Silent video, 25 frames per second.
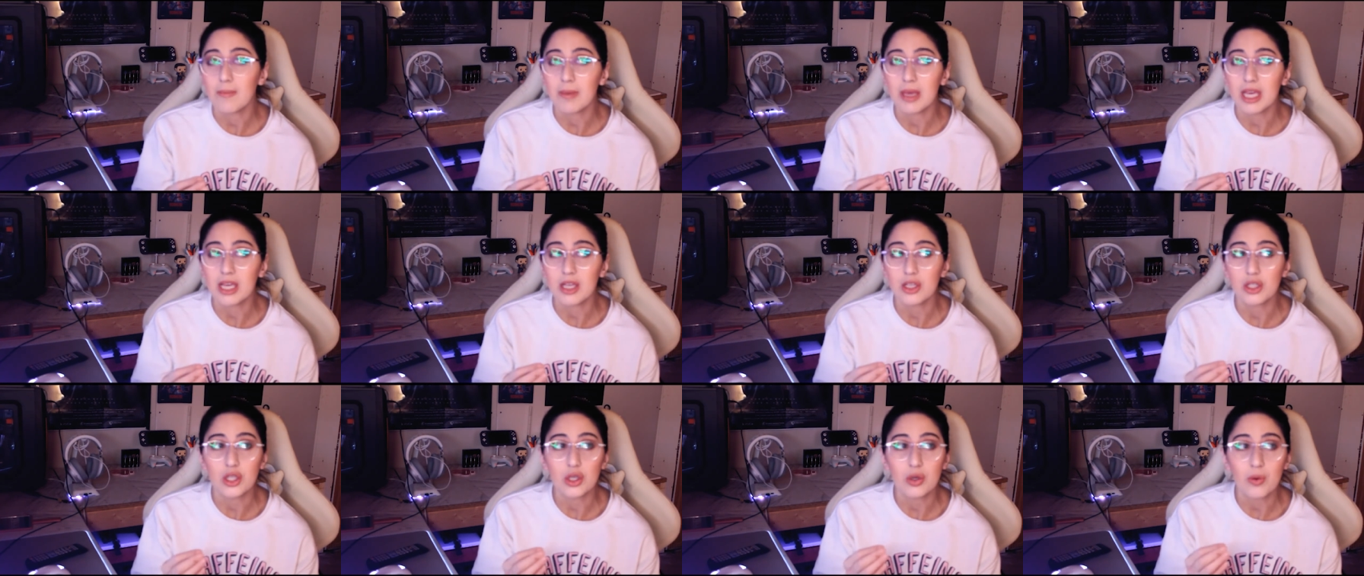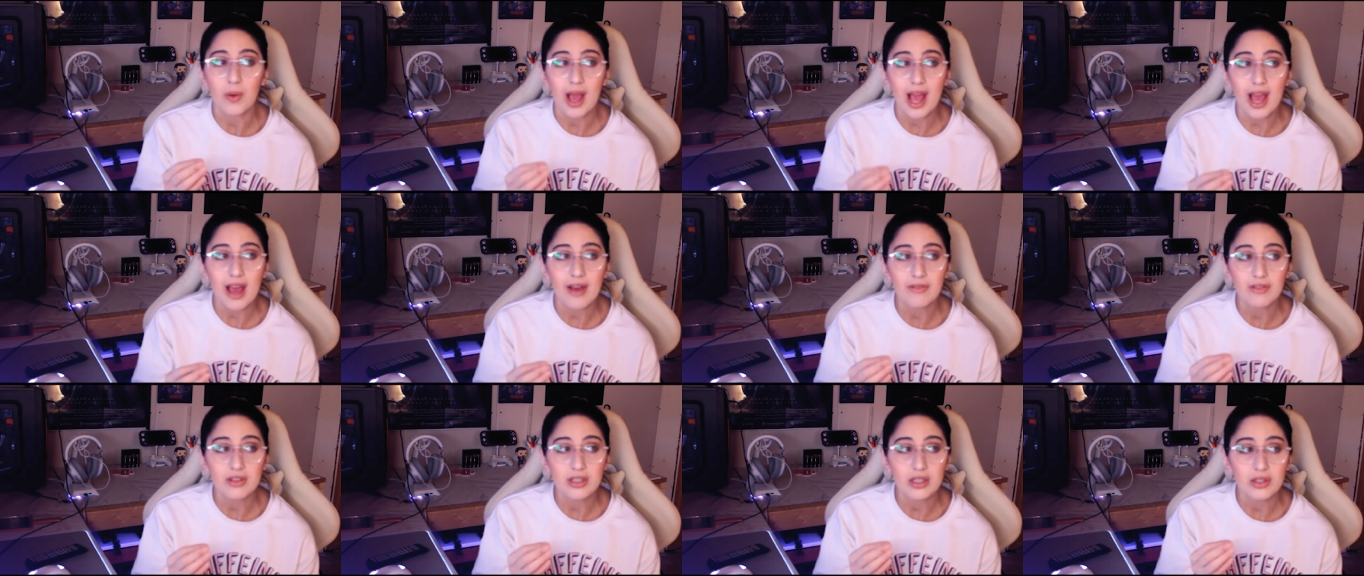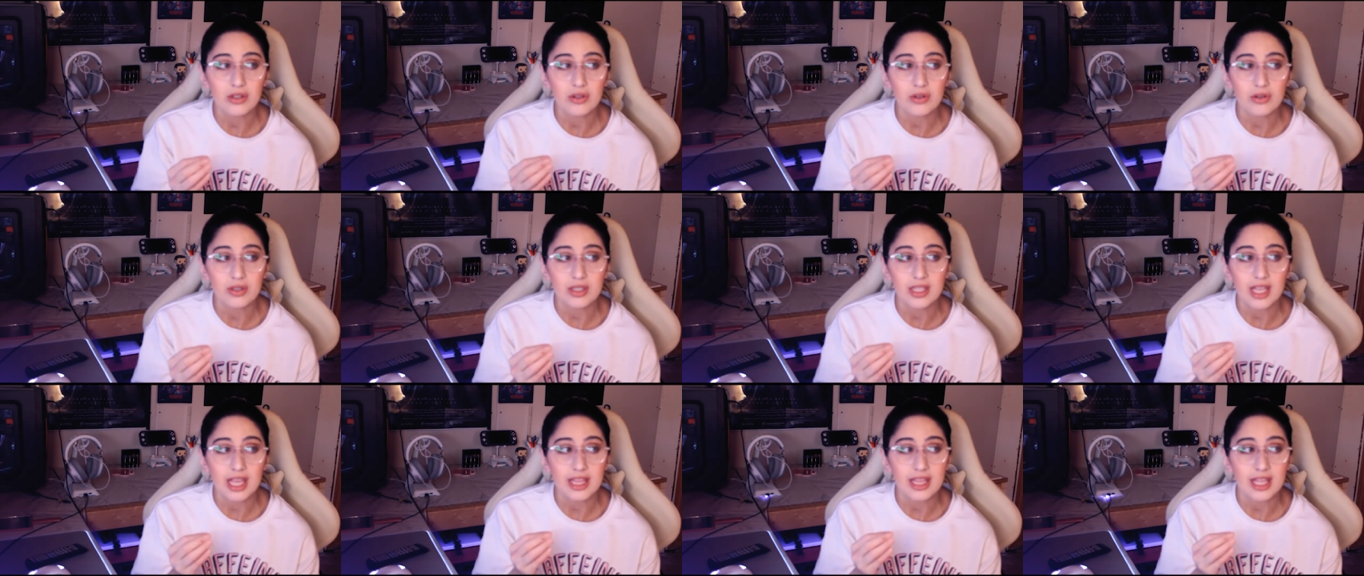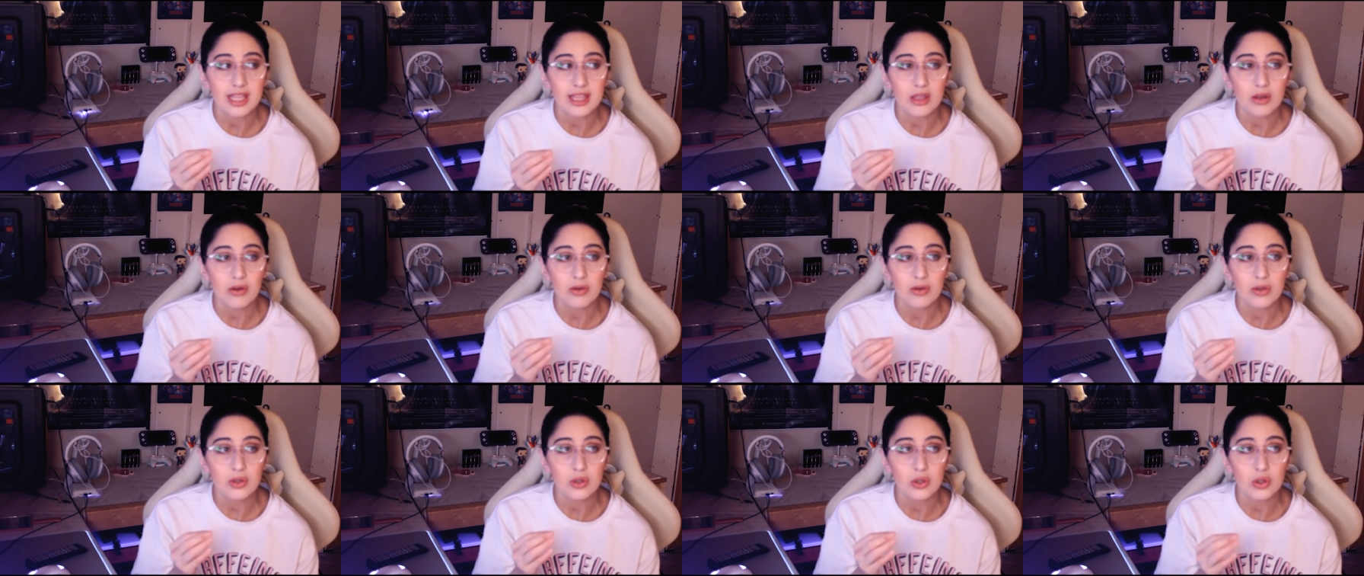because you have to understand that
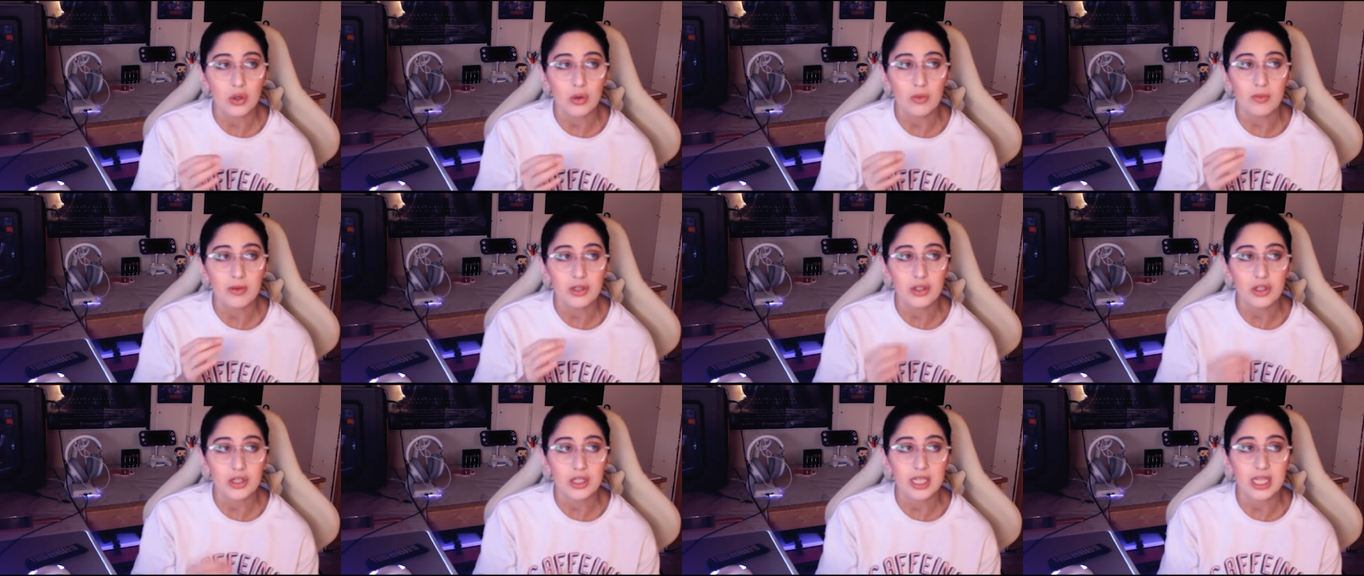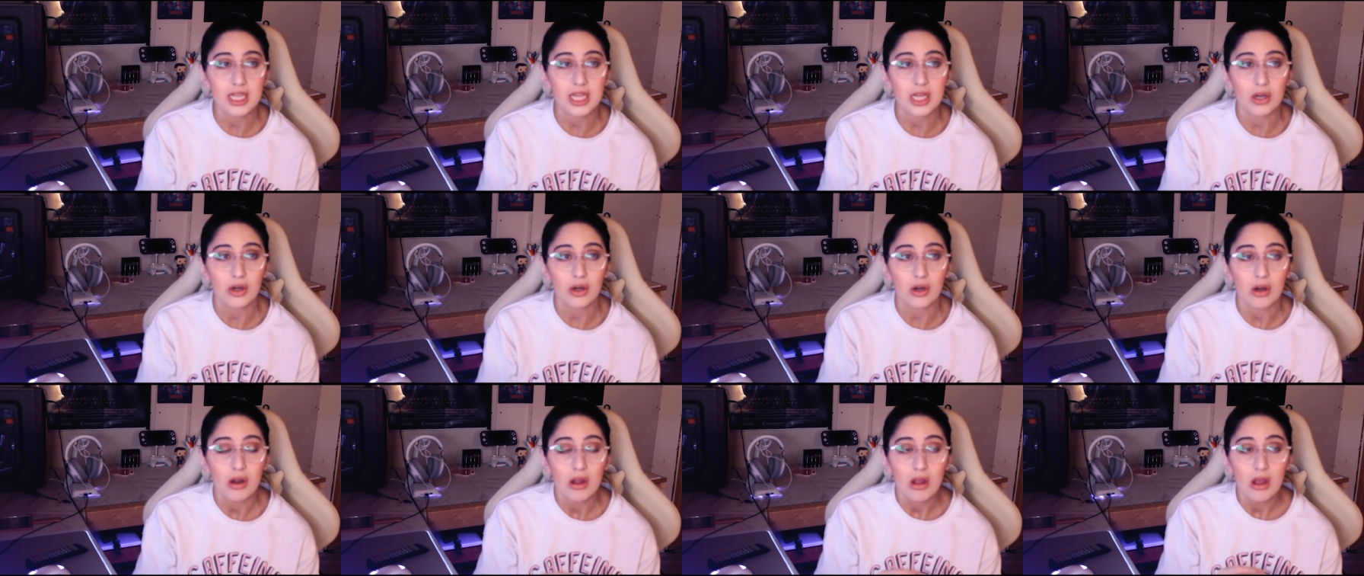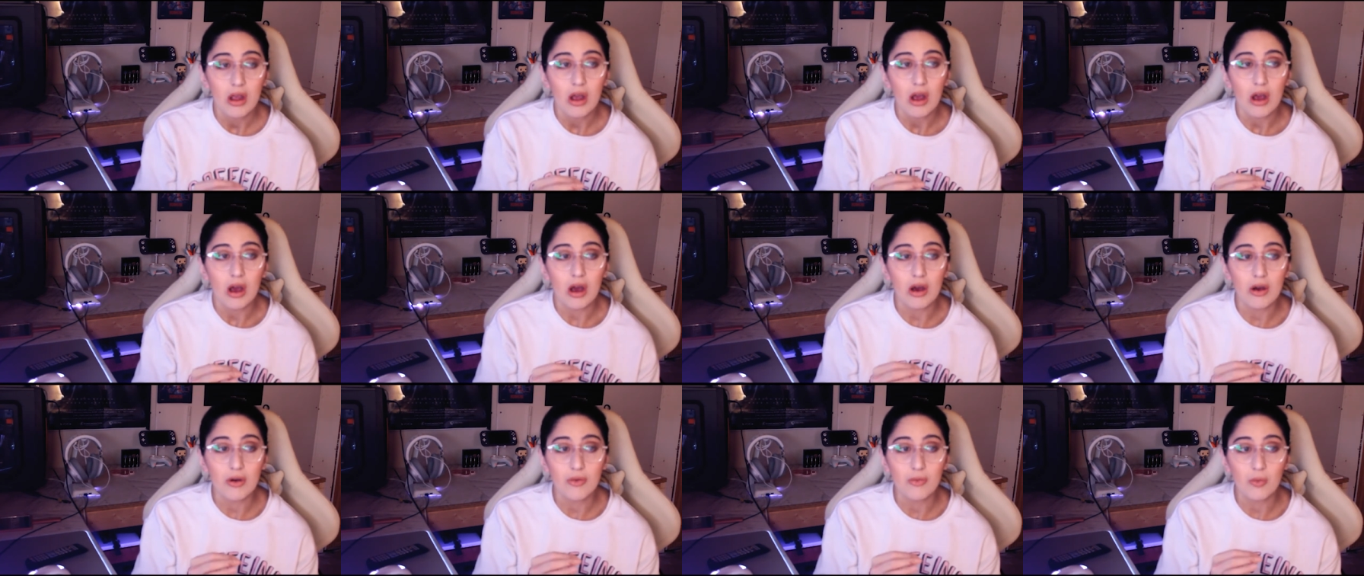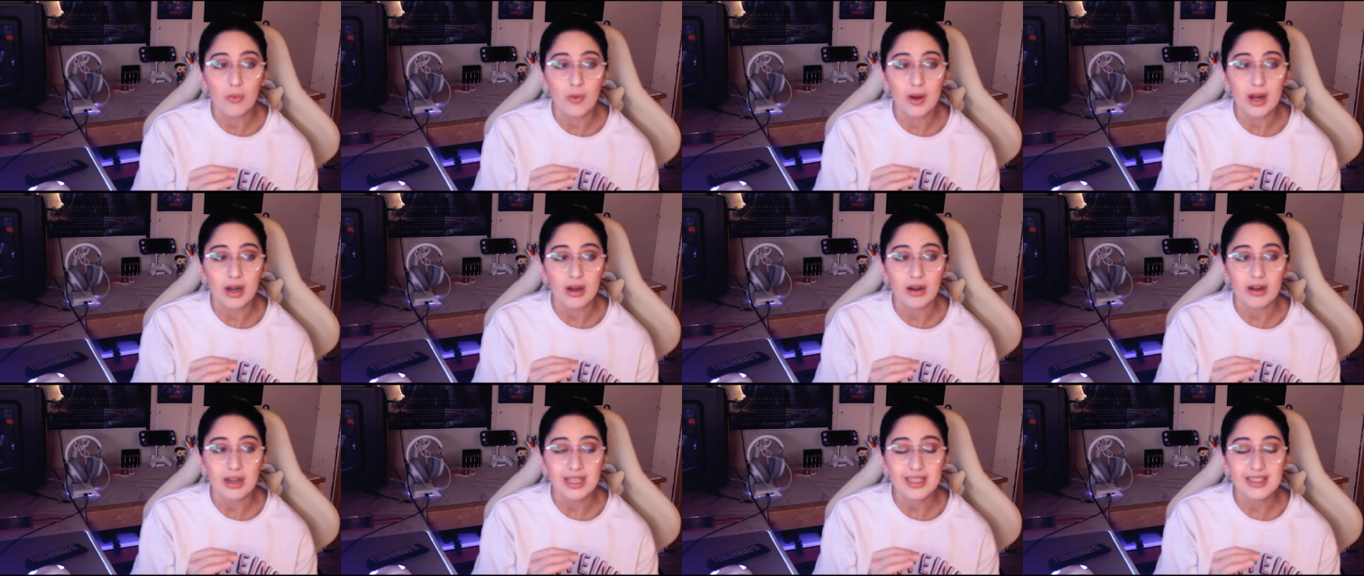there is so much in here of
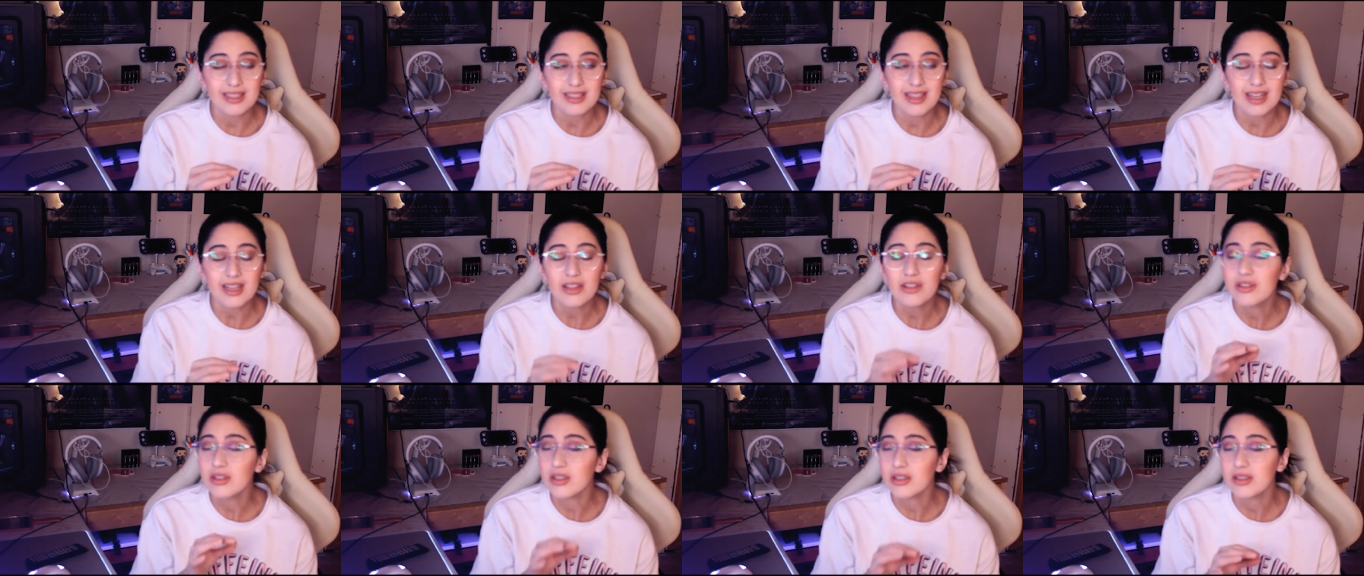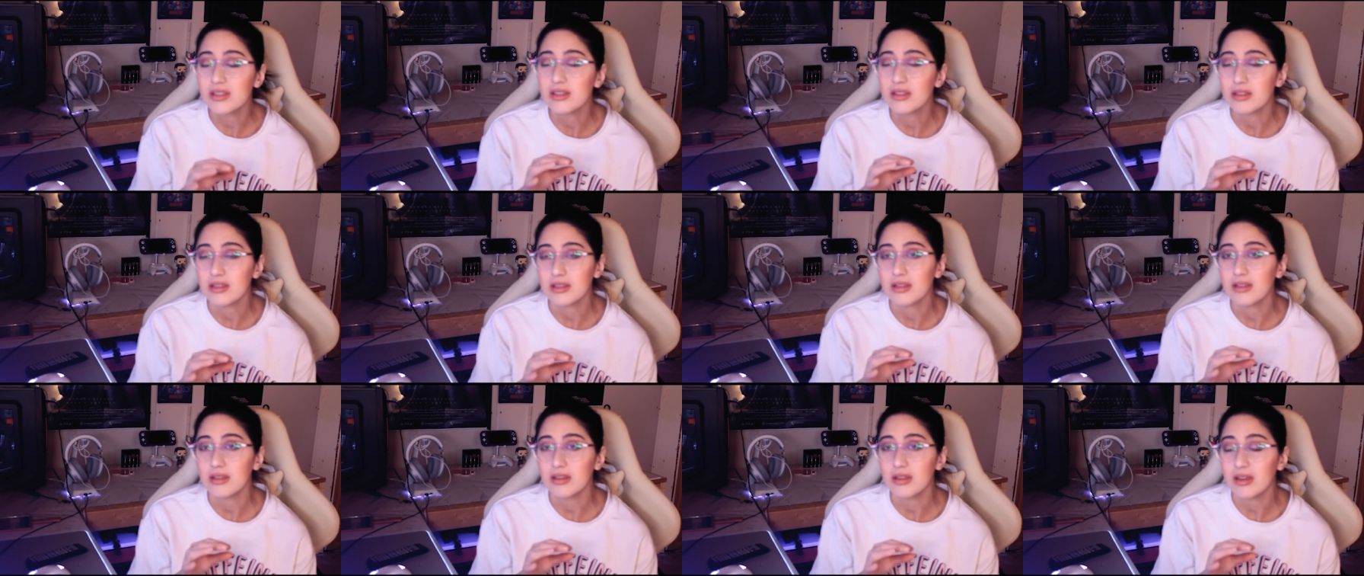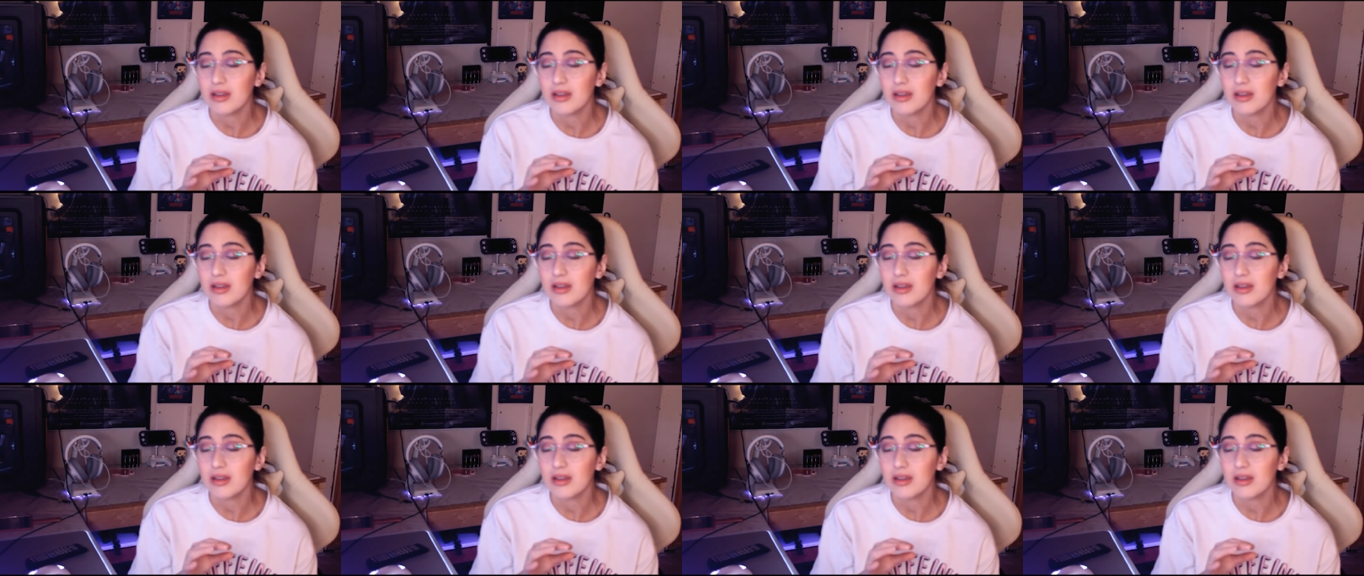where it's not just,